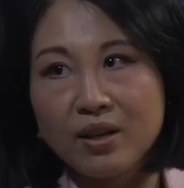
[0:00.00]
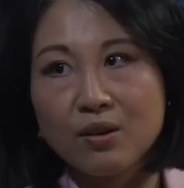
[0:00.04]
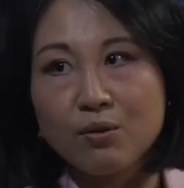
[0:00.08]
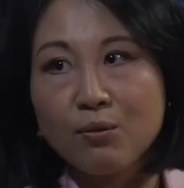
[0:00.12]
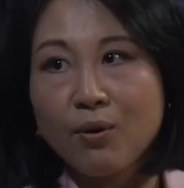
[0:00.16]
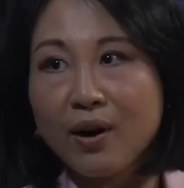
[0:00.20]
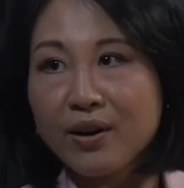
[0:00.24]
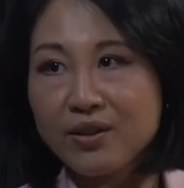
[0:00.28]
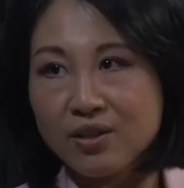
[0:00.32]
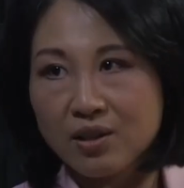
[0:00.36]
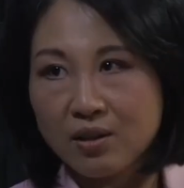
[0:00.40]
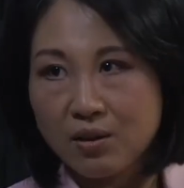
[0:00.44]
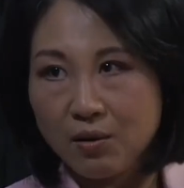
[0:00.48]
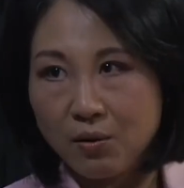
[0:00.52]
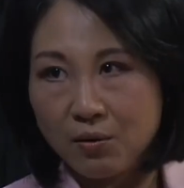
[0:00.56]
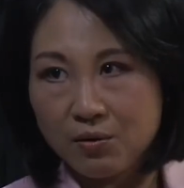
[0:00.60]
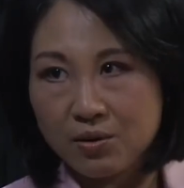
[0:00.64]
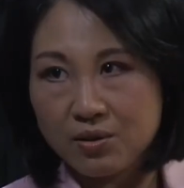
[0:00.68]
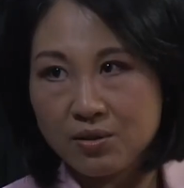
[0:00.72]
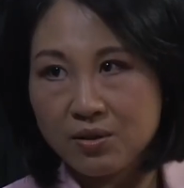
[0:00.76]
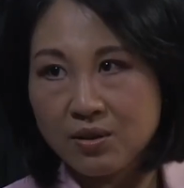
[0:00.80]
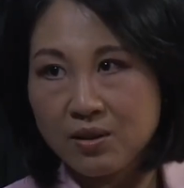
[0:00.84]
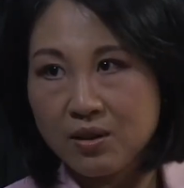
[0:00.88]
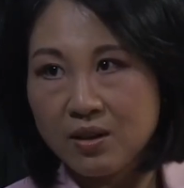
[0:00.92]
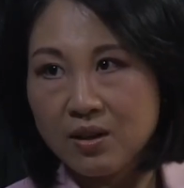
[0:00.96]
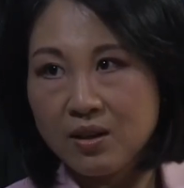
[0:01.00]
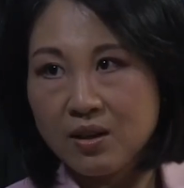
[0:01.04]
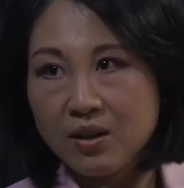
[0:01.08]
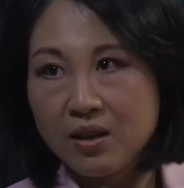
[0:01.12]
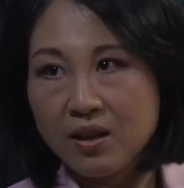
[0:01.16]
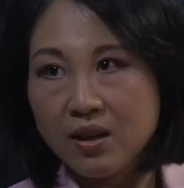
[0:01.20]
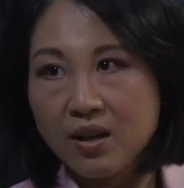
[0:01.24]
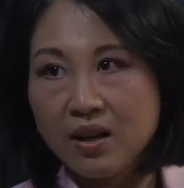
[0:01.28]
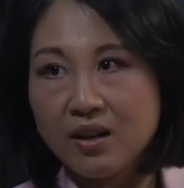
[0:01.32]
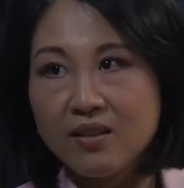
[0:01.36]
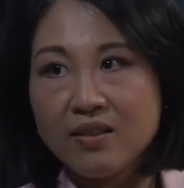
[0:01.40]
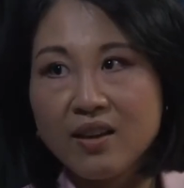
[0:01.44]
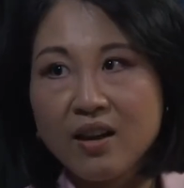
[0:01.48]
quite a lot.
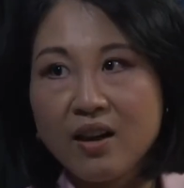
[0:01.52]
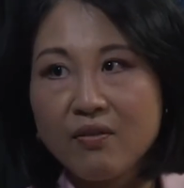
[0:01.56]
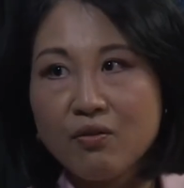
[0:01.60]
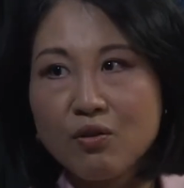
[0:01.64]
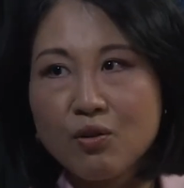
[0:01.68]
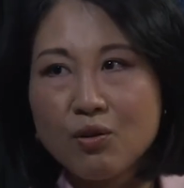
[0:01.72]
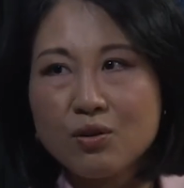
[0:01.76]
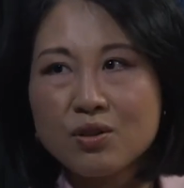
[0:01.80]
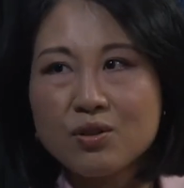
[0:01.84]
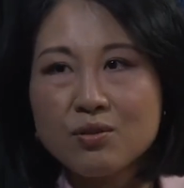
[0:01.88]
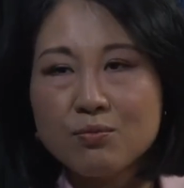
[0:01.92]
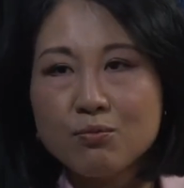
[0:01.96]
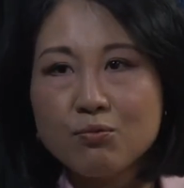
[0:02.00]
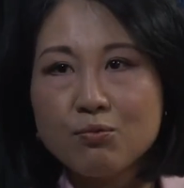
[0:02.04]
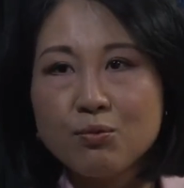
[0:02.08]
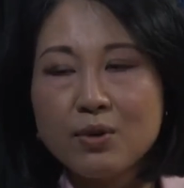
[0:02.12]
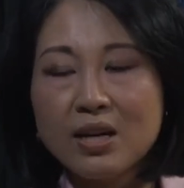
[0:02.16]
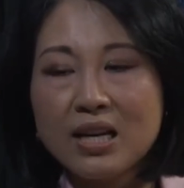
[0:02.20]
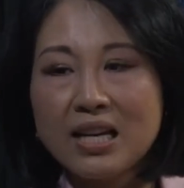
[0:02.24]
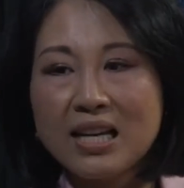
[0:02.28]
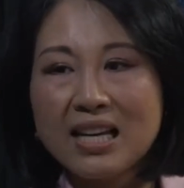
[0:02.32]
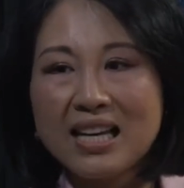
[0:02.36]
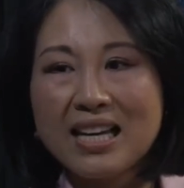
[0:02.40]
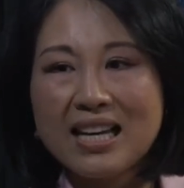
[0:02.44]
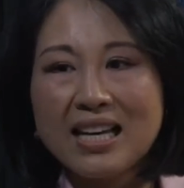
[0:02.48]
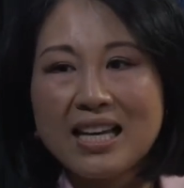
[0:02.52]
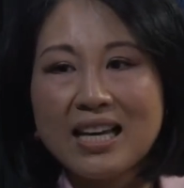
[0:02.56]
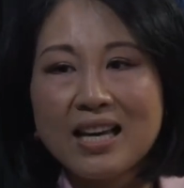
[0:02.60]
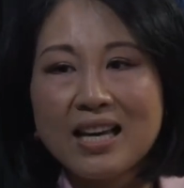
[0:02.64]
They are not really